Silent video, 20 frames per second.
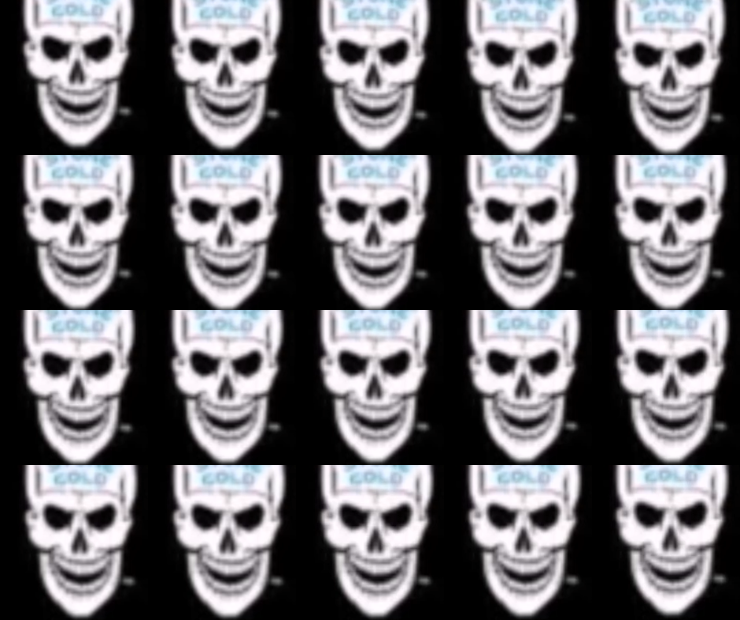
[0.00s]

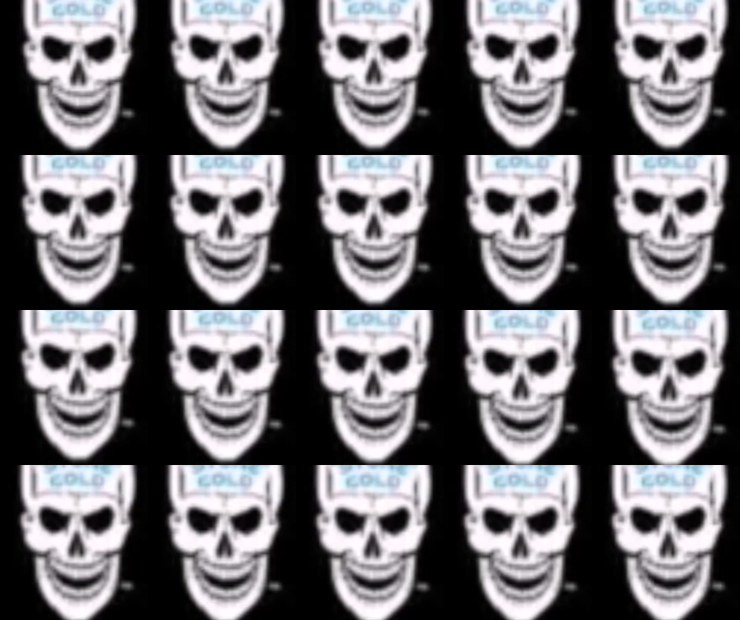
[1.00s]

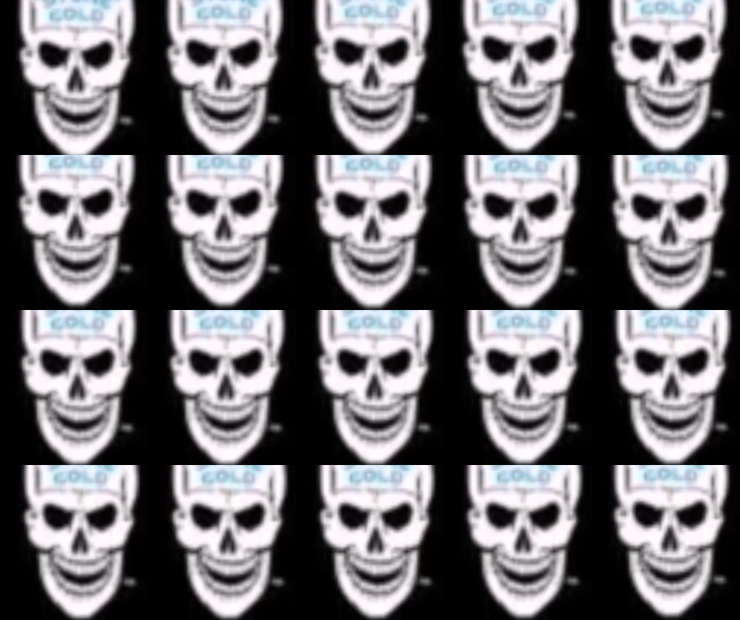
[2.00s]

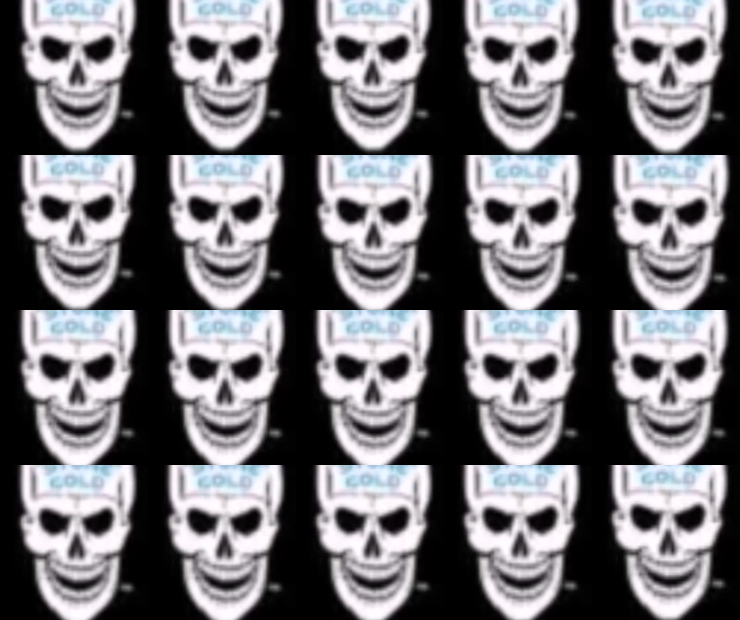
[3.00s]

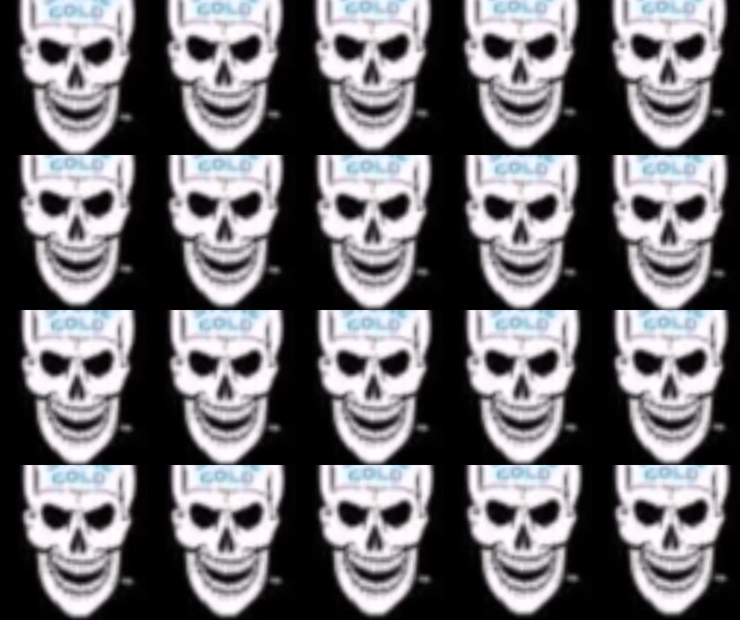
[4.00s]
(silent)